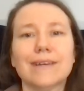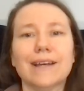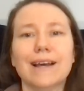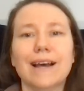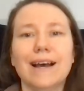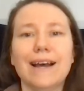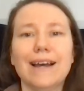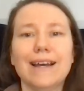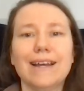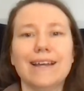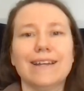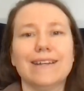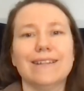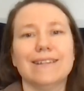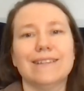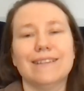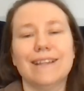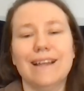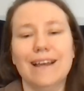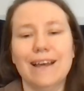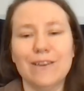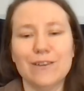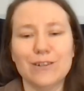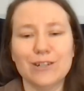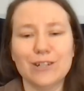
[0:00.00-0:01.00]
Hi,
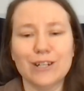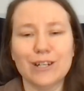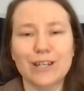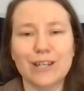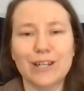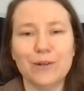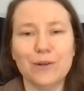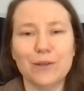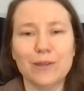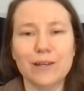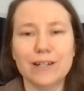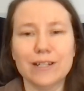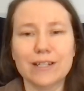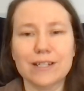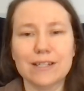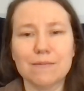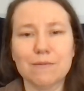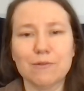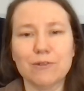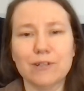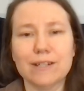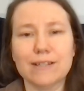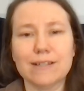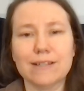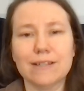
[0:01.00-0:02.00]
Heather Cook here with
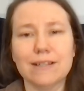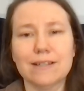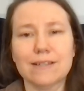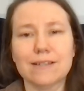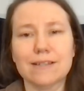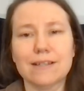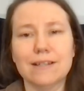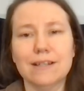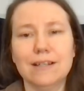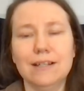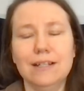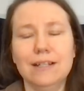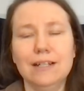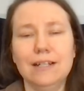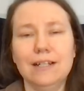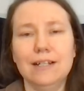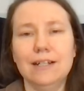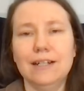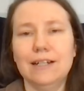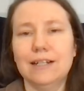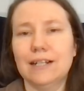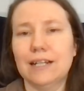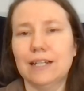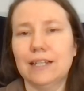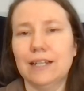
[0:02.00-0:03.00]
Autism Chrysalis,
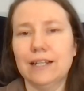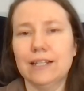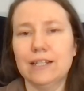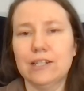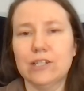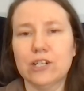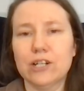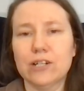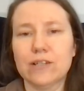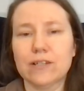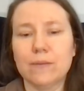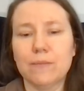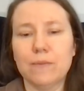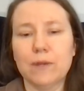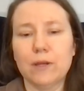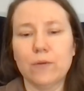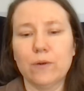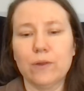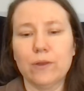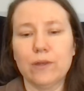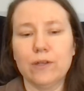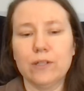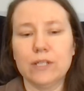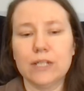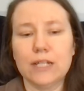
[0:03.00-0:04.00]
and I'd like to share something
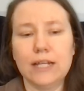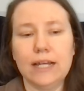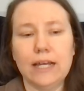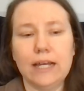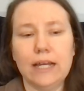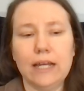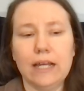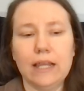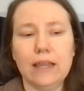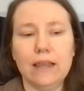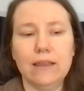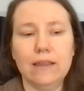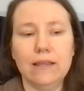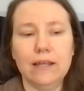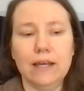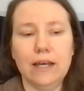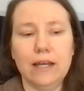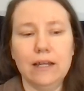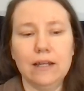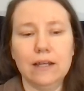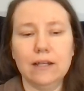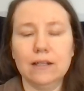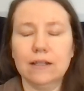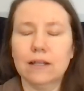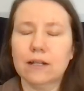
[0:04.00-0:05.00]
with you today
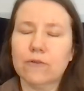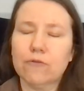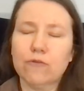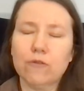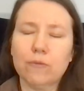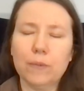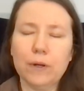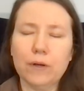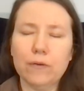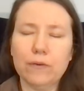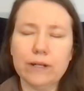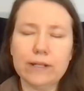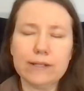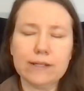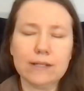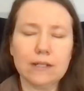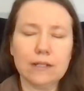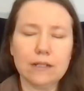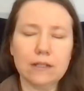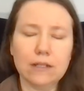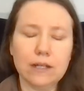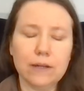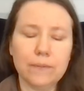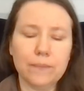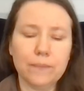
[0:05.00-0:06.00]
that clicked for me
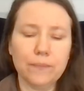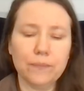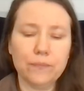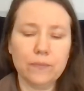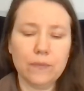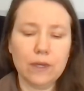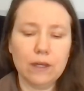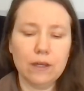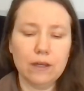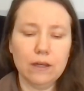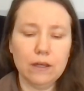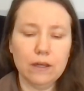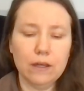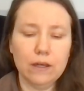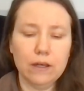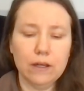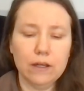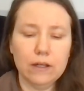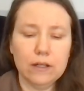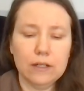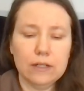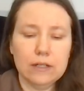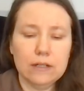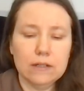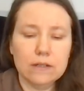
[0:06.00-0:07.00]
recently.
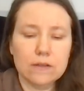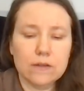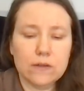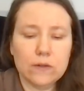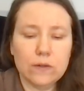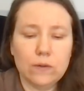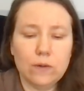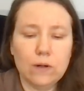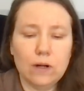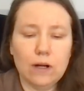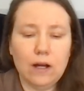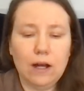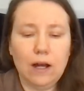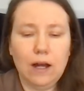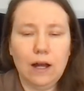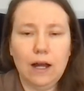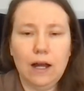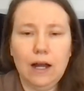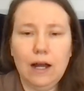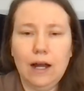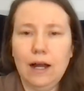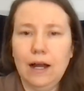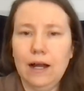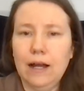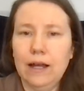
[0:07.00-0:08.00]
So
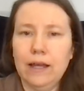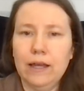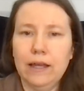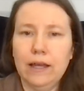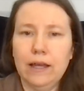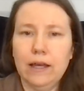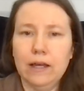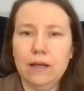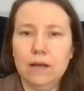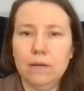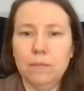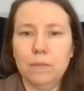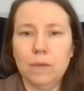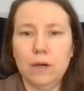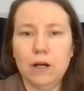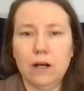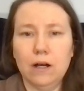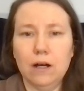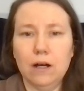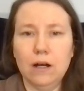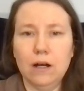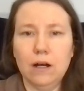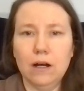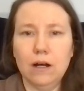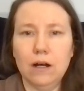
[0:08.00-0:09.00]
I am
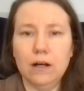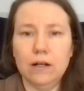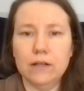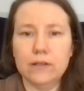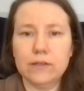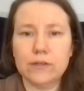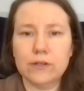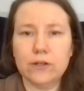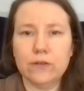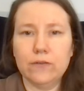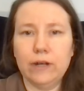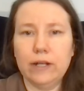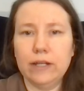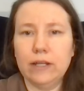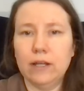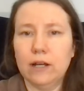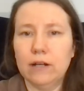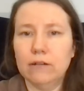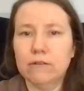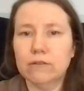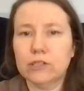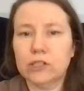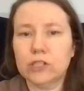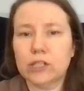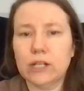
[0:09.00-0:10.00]
a certified
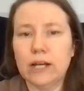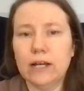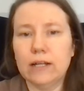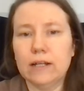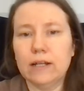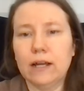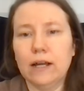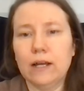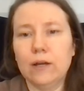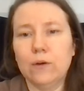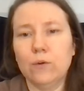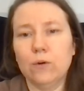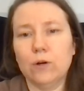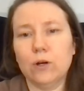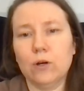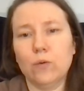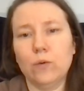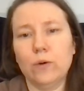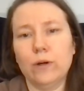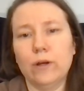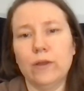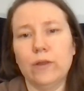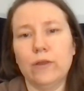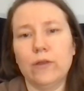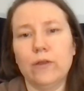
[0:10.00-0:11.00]
coach, and I work
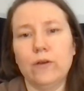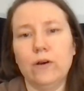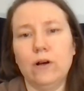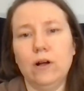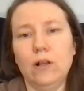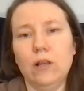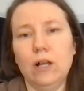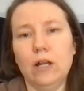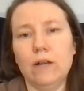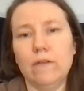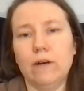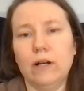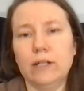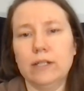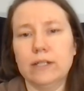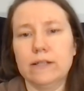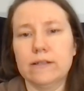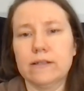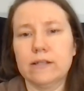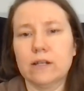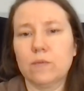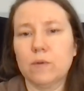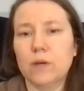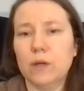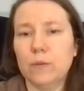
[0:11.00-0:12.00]
with a lot of
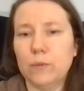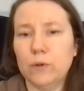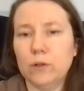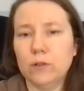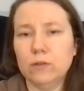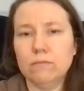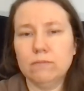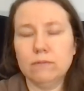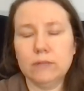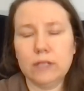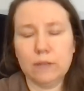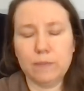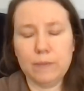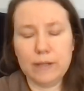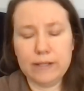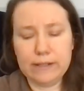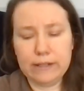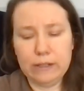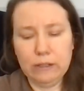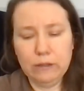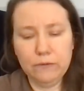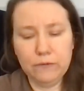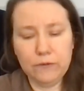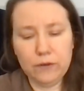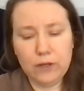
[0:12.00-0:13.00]
autistic people, like
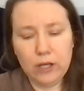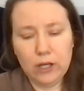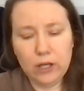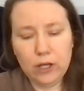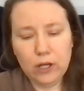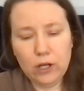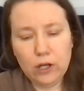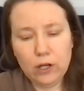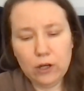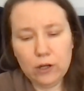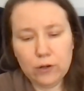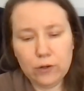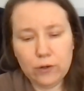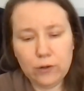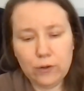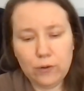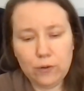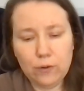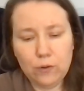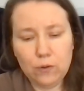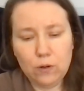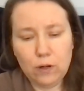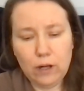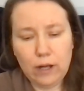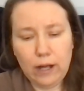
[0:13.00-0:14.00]
myself,
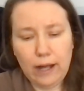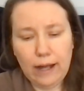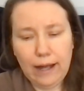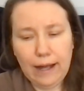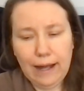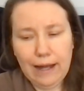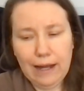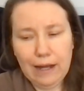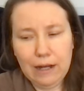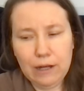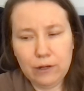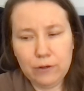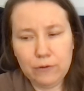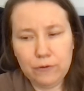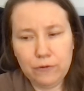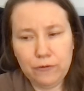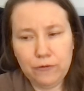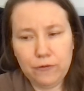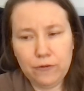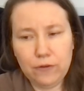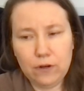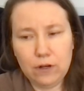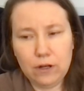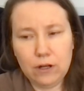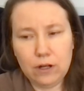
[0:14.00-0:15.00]
who have
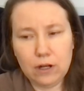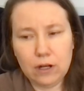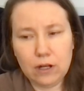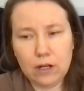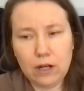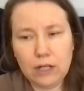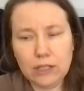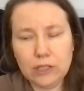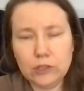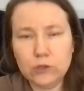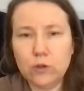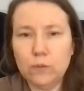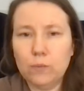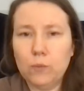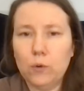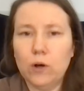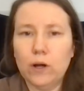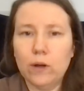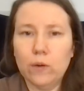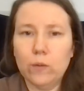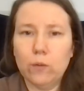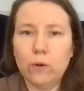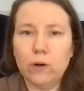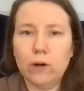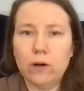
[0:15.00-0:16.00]
gotten to a
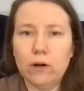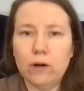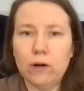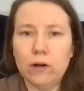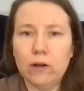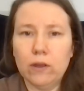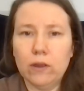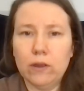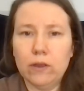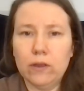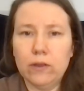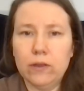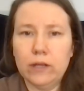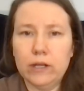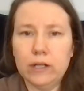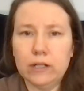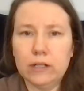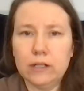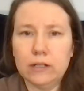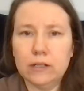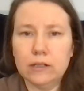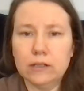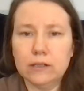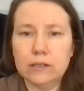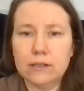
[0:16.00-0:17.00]
point where
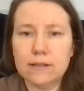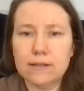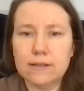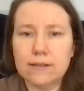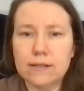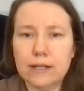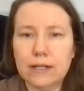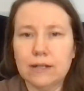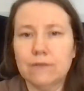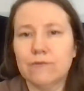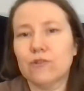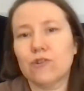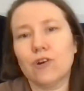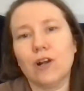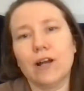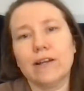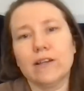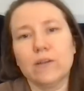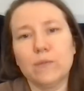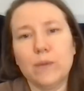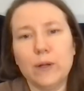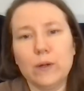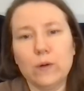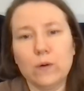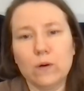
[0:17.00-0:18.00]
they're sick of trying
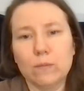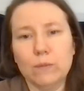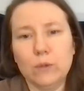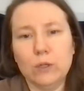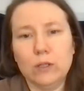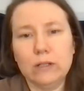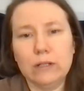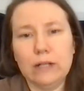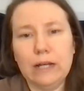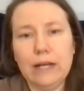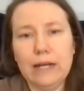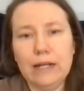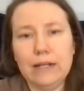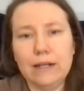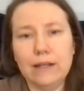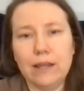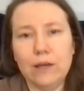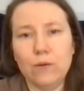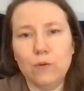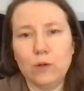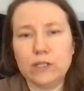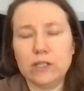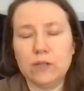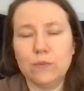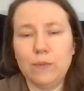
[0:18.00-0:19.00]
to be normal, and they
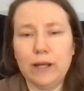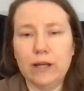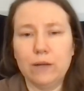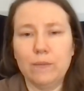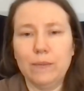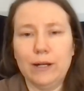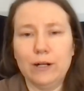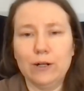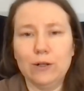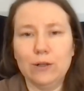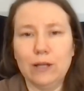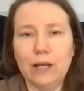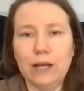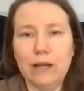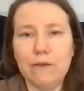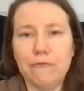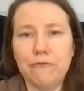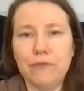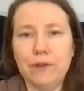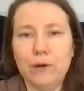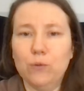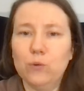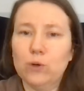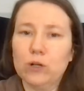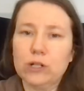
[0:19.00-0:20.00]
want to make a better life
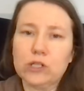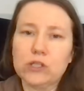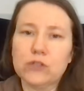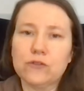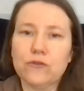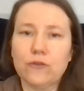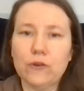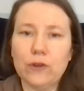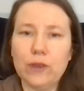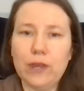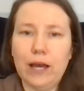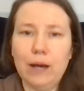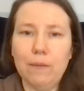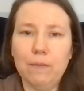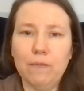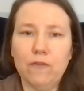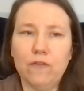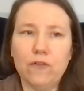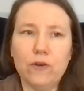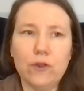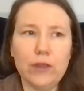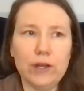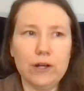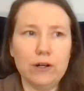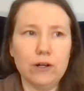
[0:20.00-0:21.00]
that works for them,
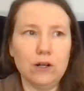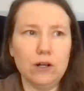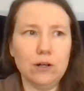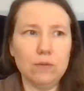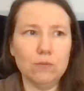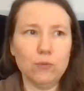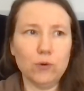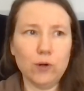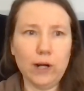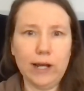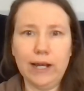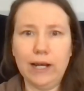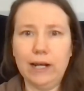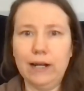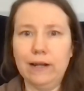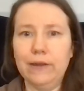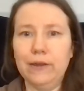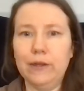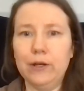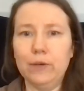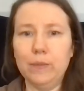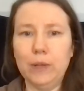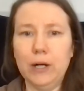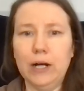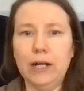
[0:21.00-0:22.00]
for their brain,
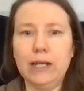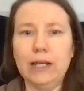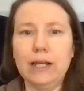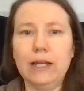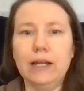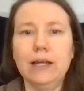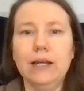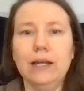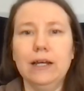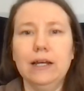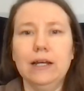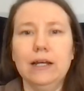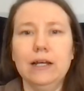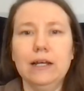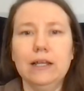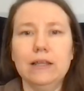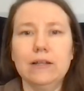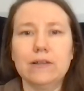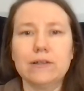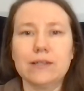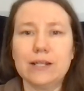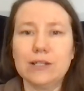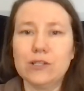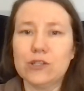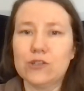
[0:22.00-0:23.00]
their body,
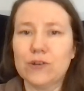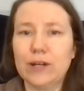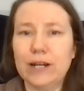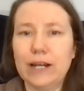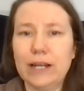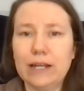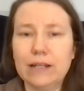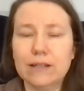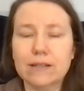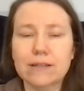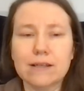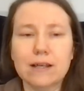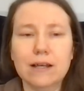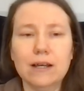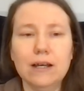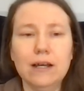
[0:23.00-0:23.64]
their sensory needs,